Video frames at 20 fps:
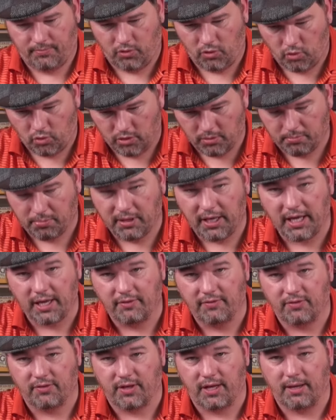You can
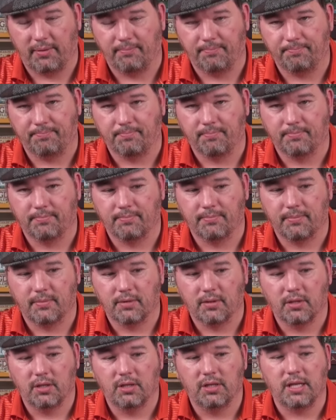plan for them.
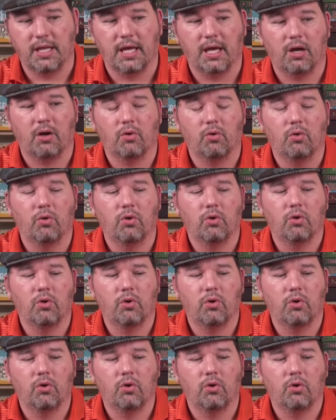Now,